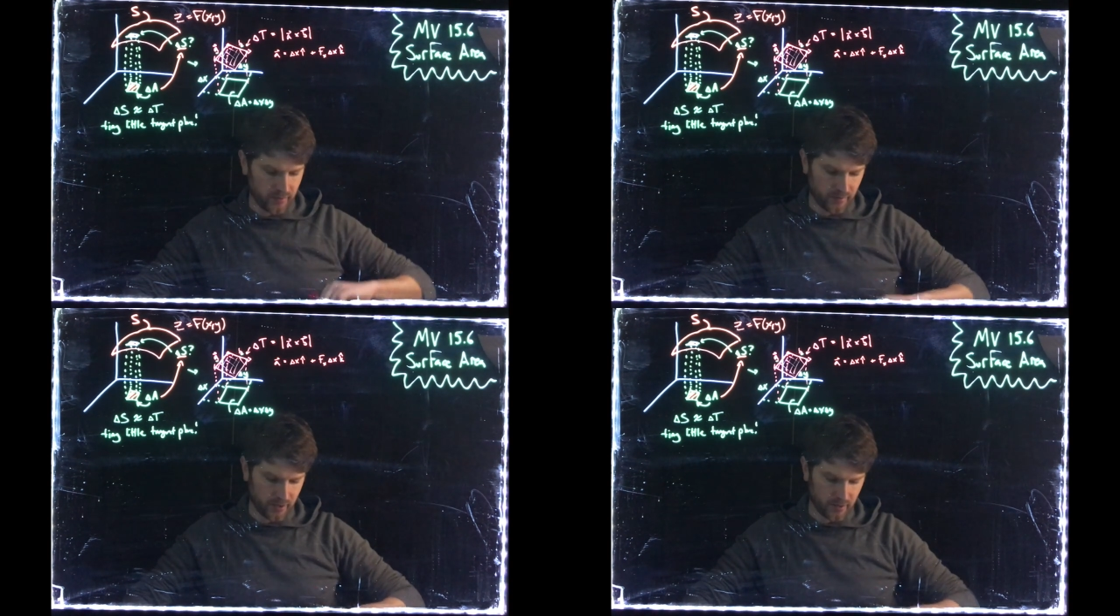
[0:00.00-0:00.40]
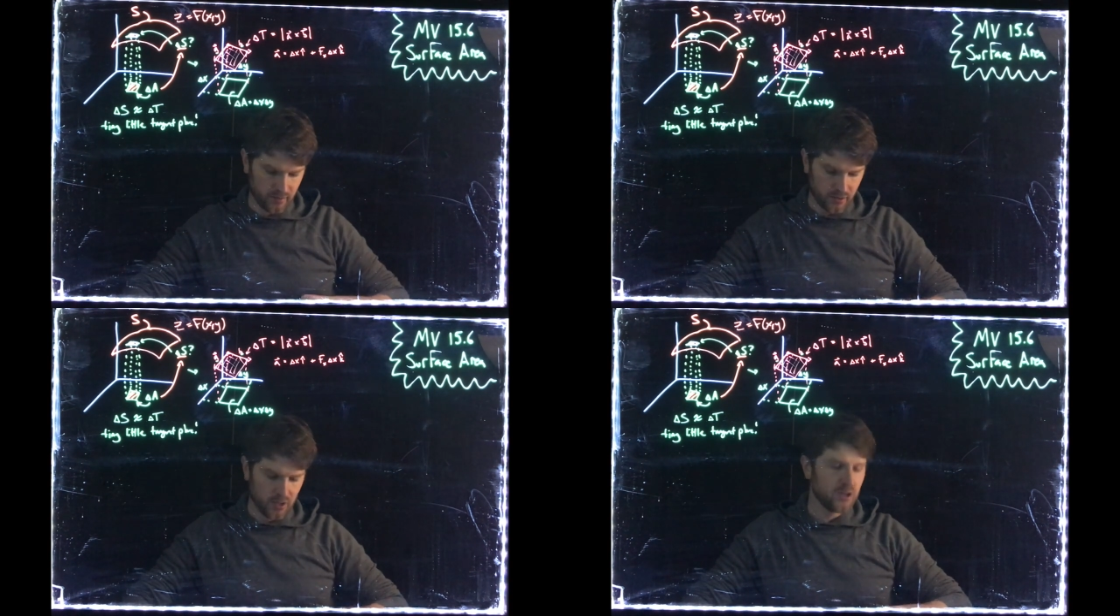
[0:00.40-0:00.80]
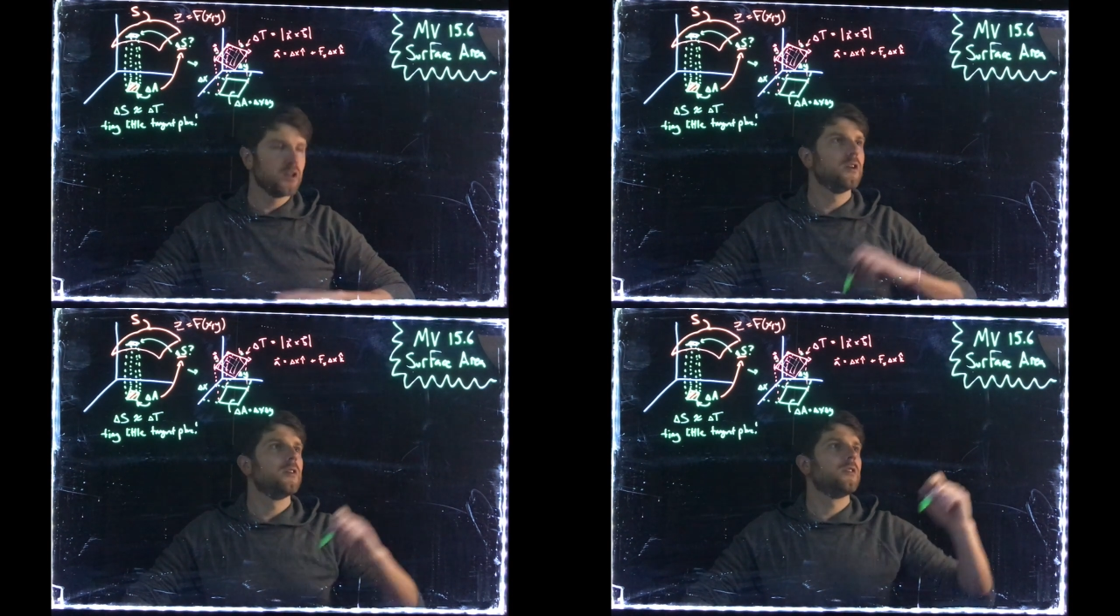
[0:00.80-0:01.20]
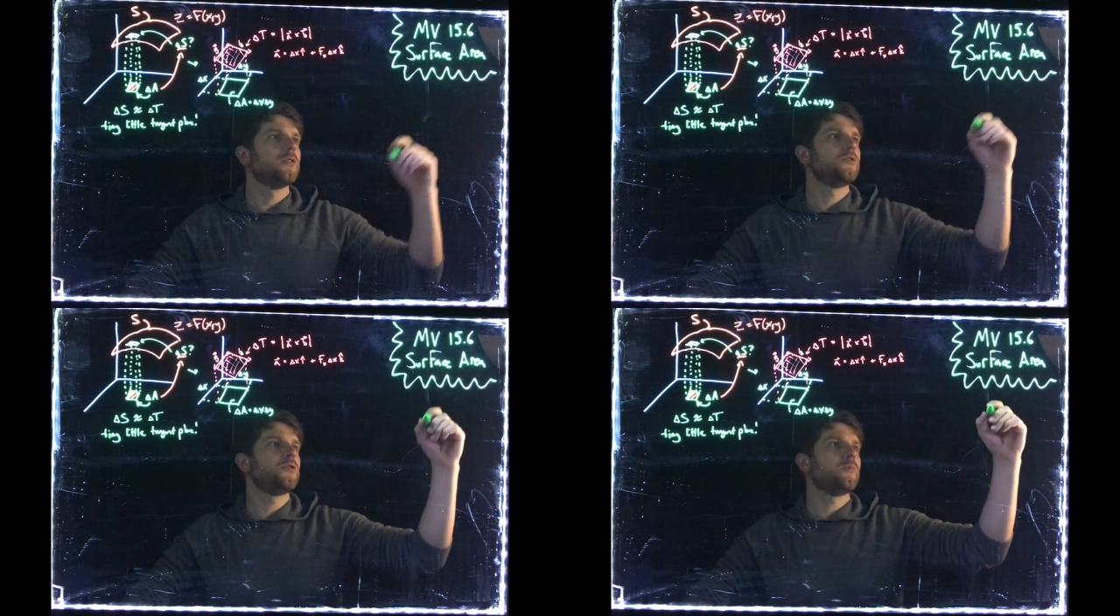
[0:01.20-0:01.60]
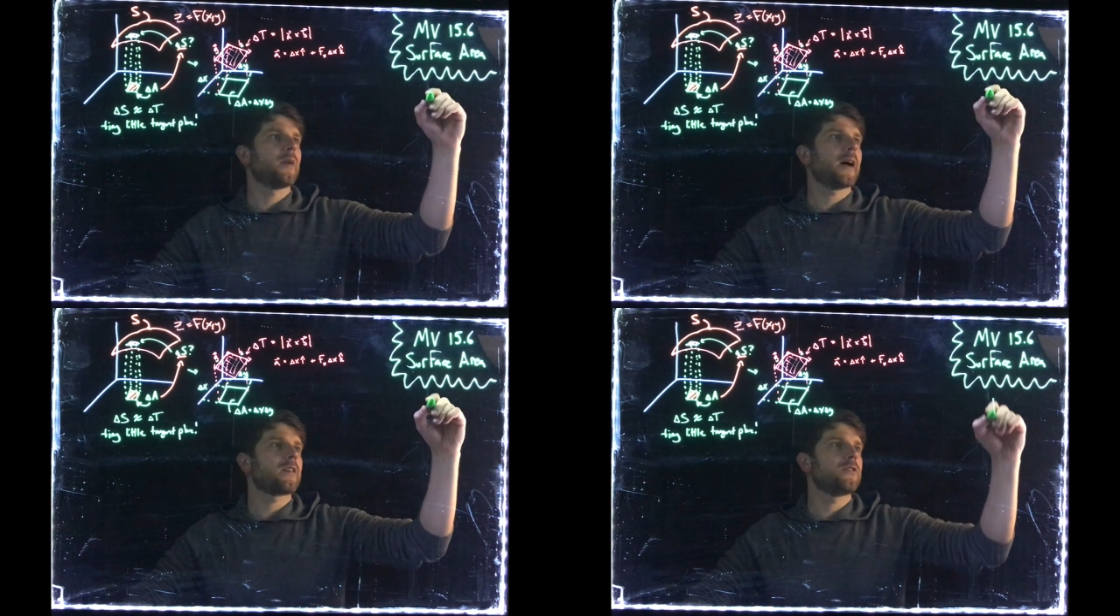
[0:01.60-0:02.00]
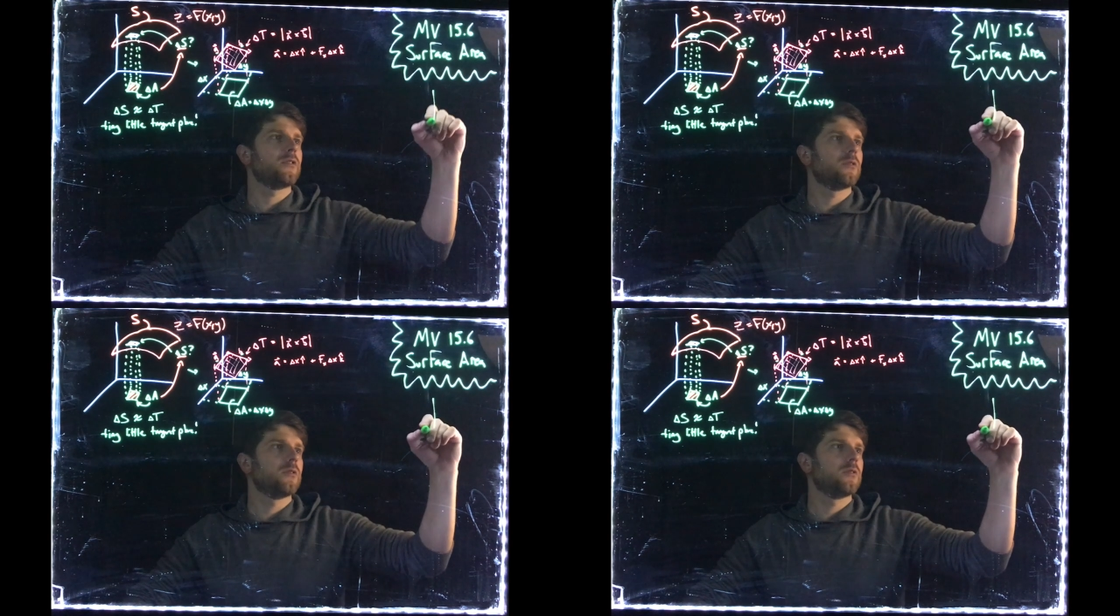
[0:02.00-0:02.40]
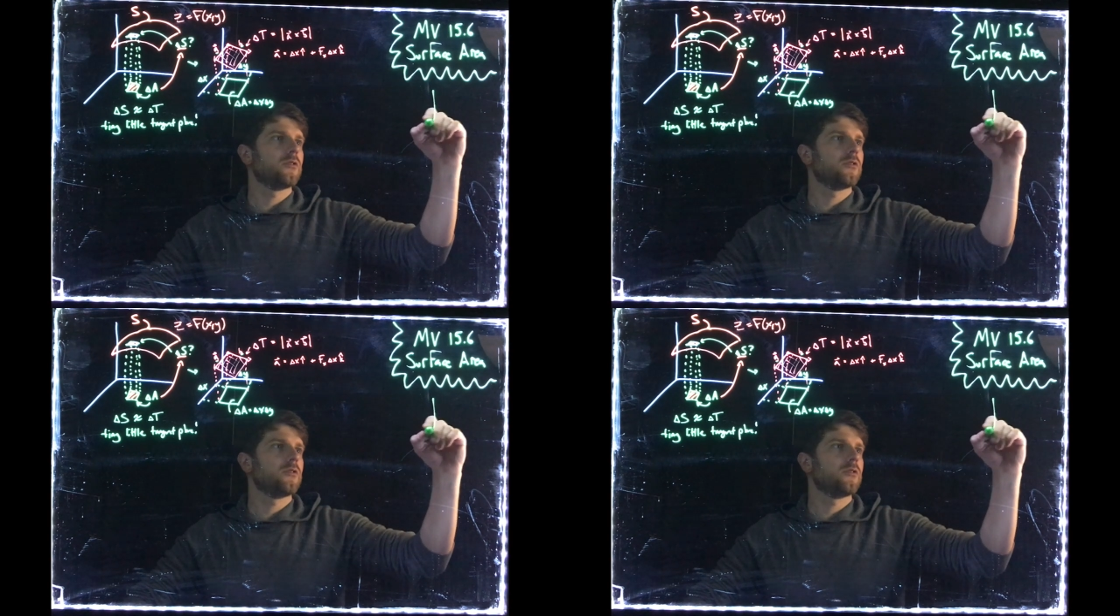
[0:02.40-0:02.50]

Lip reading: If I zoom back to